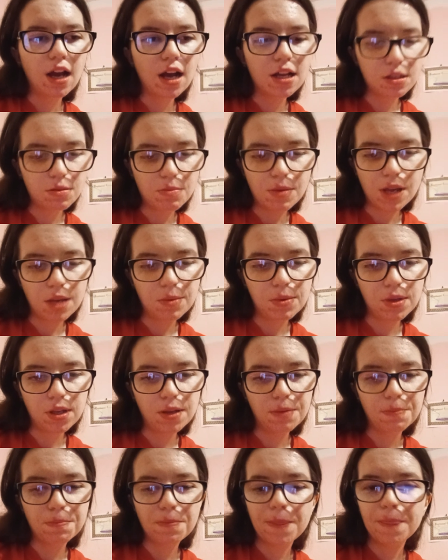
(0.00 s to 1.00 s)
as a
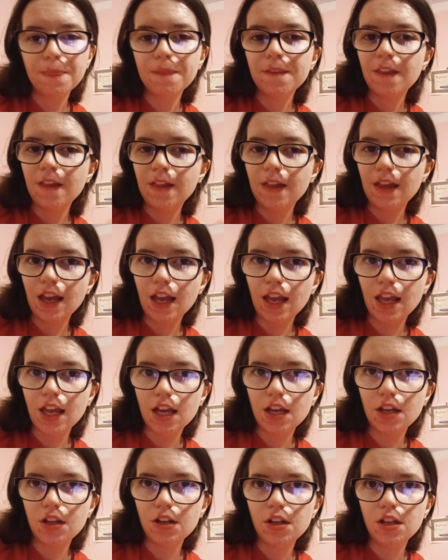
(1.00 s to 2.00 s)
baby,
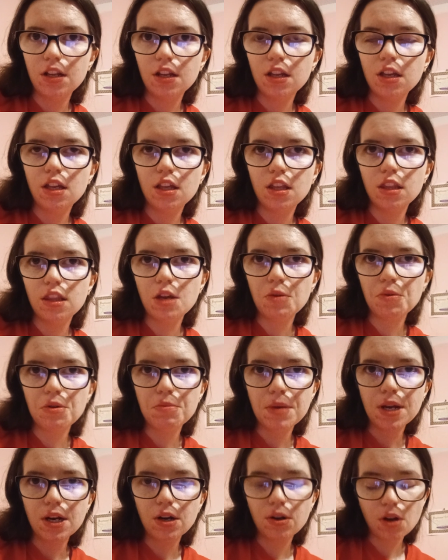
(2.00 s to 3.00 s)
and they
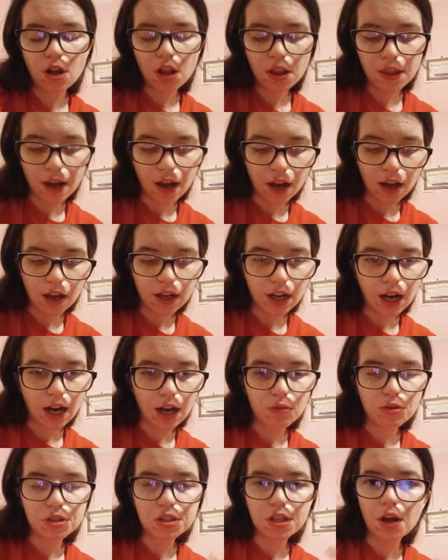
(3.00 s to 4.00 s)
repaired all that.
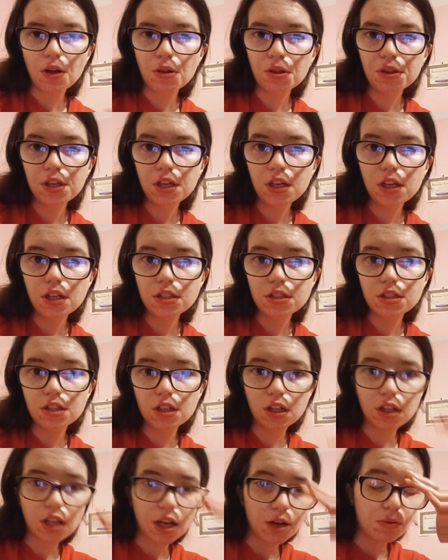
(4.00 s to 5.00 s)
I was healthy
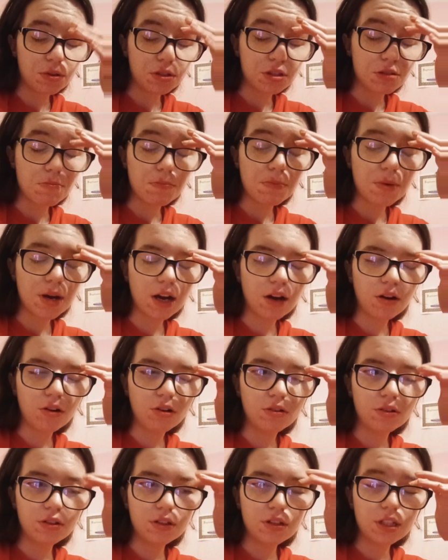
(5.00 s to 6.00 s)
until I was
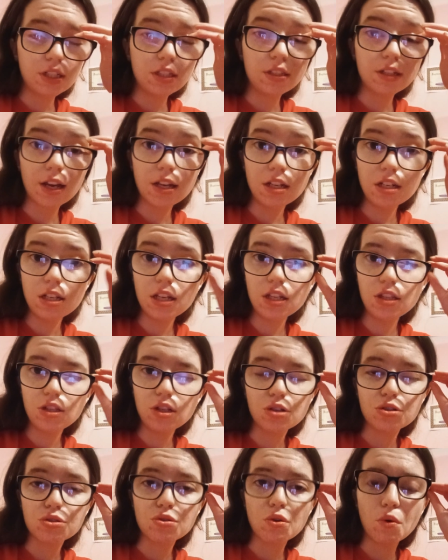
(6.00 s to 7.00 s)
about 19
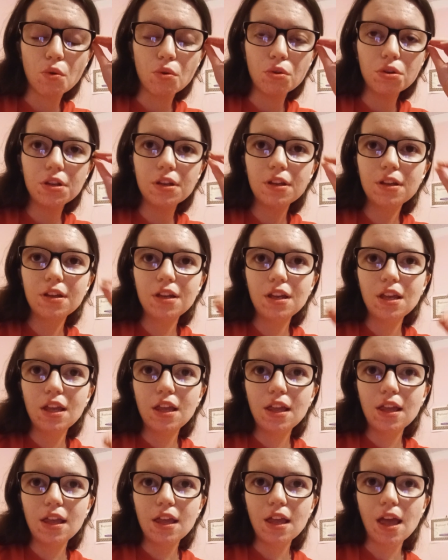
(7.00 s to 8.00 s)
years old,
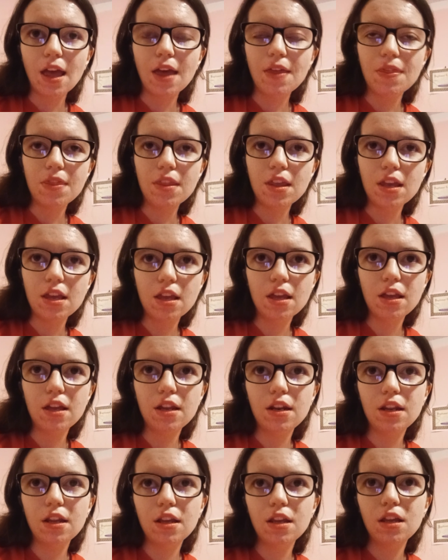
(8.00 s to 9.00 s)
and
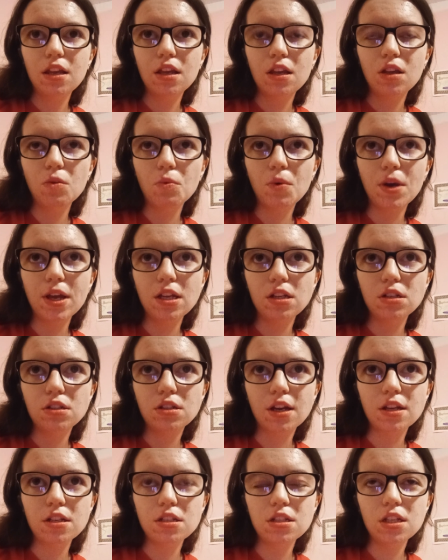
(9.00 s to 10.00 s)
then,
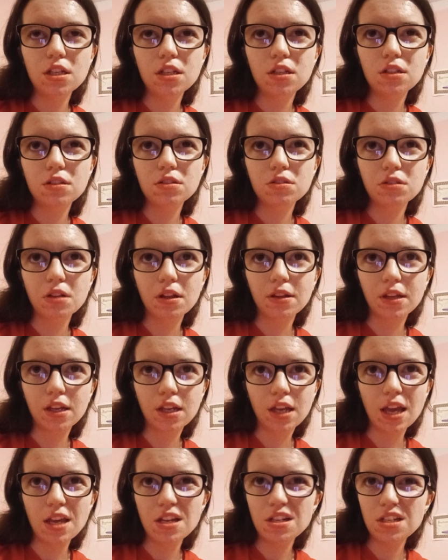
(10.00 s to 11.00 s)
19?
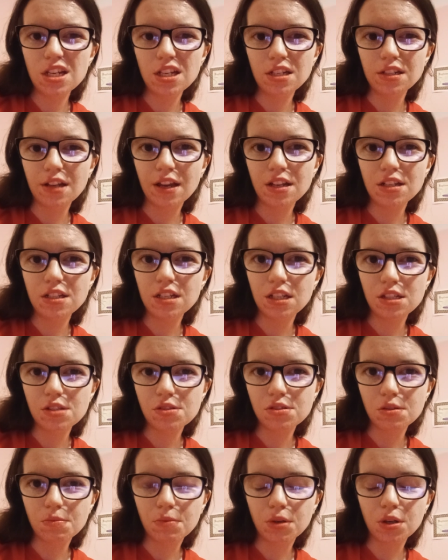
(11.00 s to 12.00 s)
Like 18, 19,
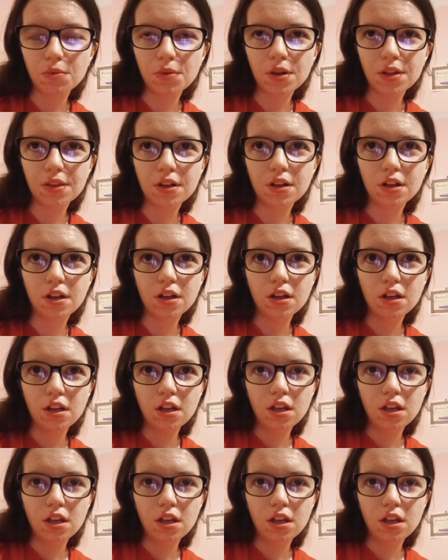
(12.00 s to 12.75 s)
somewhere around there.